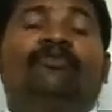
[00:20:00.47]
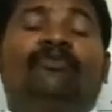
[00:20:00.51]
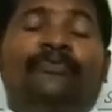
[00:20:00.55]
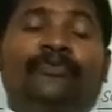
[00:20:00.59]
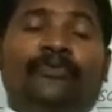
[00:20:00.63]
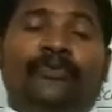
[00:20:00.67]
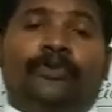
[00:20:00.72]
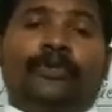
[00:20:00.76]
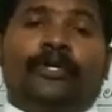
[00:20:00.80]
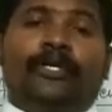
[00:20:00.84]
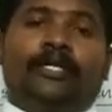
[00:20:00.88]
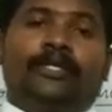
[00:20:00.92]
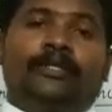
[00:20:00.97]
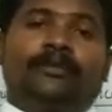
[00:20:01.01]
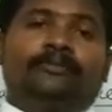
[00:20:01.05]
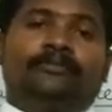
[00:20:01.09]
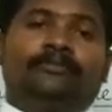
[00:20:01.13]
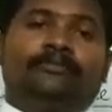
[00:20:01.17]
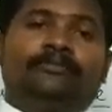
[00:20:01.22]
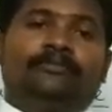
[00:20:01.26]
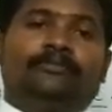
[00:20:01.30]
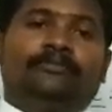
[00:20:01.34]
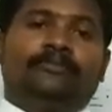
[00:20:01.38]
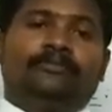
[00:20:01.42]
food,
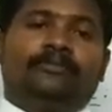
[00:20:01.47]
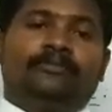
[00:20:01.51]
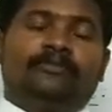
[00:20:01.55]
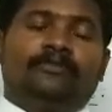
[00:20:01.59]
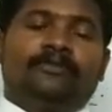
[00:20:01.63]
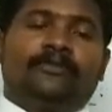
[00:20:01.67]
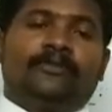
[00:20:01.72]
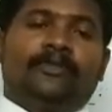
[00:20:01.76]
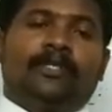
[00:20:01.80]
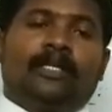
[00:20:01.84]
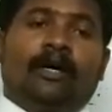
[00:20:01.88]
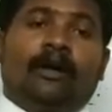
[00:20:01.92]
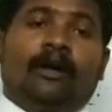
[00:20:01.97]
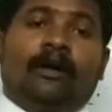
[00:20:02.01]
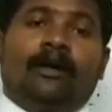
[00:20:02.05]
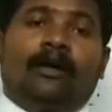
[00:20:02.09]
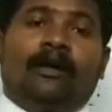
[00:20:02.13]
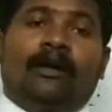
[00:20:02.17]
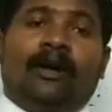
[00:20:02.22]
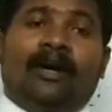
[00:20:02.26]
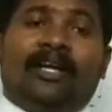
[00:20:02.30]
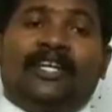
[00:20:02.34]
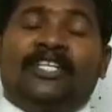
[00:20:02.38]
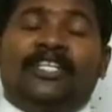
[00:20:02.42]

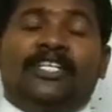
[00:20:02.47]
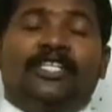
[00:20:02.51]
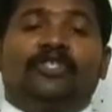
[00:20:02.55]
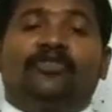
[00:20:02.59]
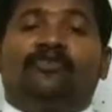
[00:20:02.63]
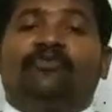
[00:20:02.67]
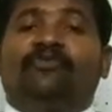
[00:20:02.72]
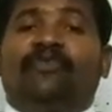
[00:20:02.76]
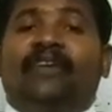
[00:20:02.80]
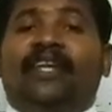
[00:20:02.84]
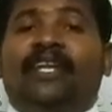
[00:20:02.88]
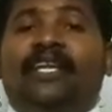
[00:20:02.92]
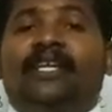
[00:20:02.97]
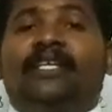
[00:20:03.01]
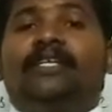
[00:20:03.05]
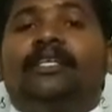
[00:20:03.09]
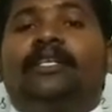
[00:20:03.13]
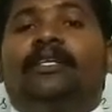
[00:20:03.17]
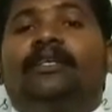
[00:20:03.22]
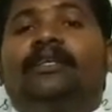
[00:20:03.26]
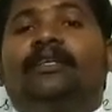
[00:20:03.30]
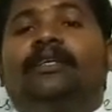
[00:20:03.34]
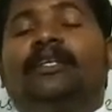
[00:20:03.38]
or it is very